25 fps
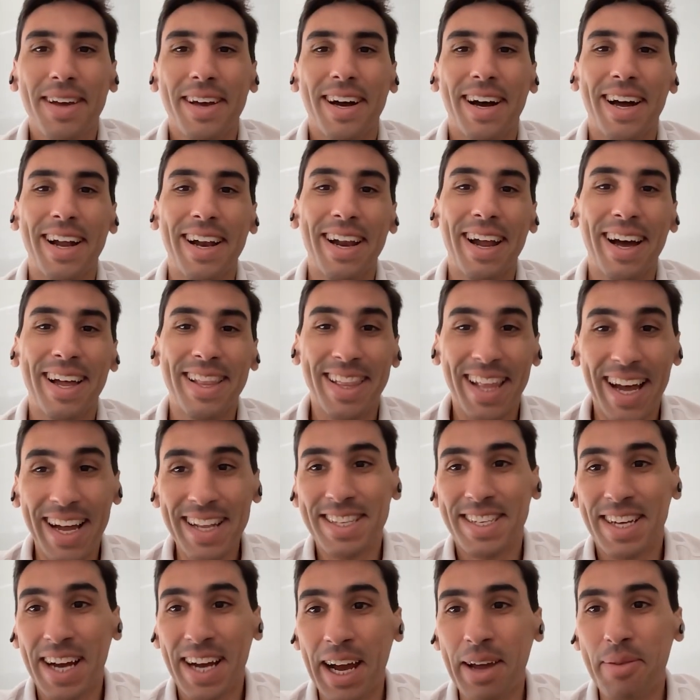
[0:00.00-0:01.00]
And at
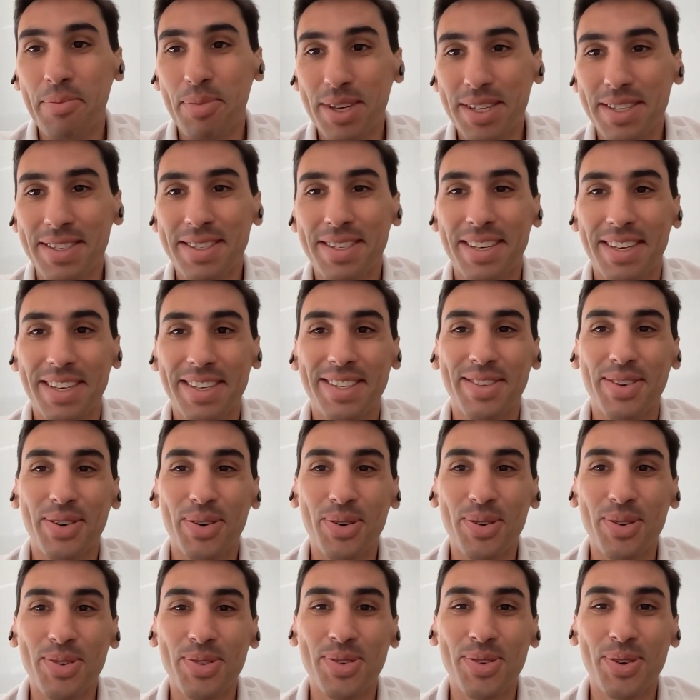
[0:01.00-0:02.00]
that time, is is
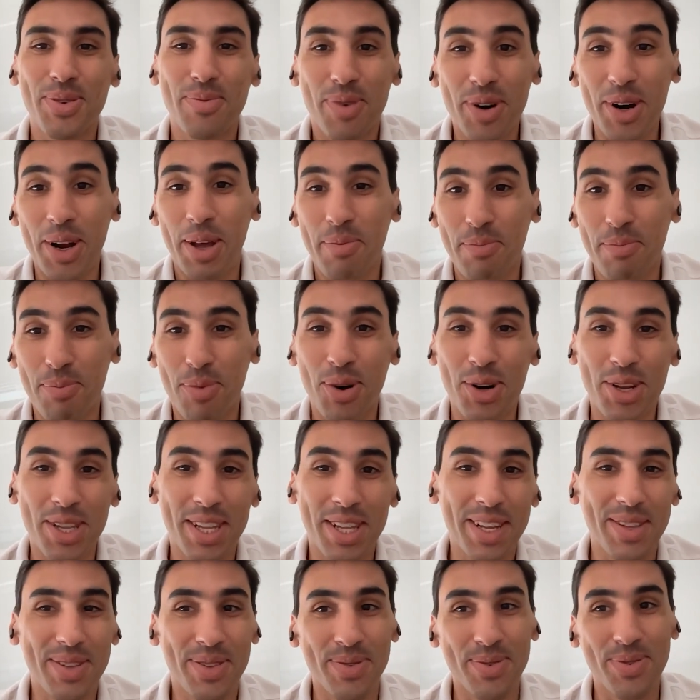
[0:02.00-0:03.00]
also very
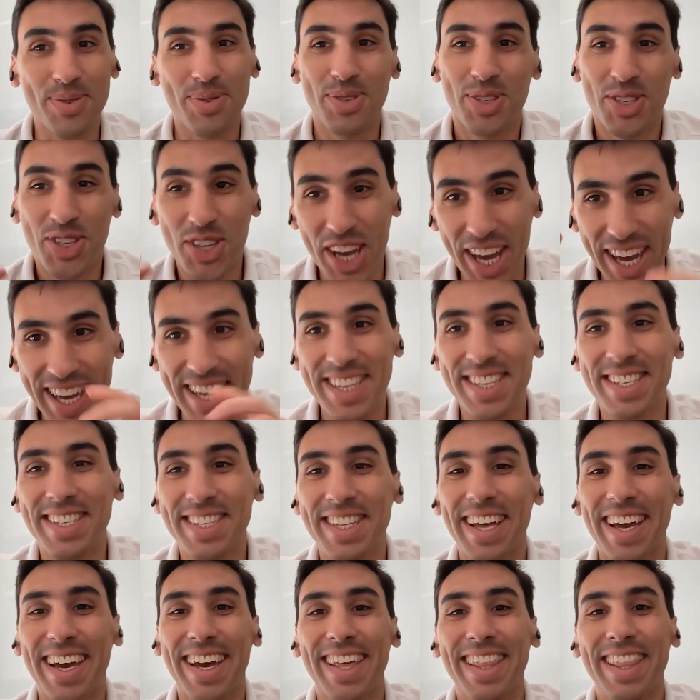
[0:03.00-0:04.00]
important to change
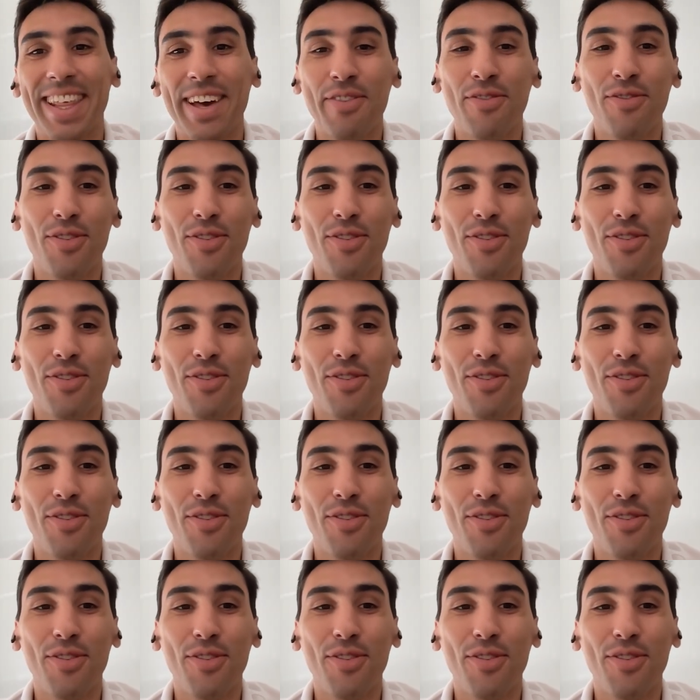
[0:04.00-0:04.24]
the the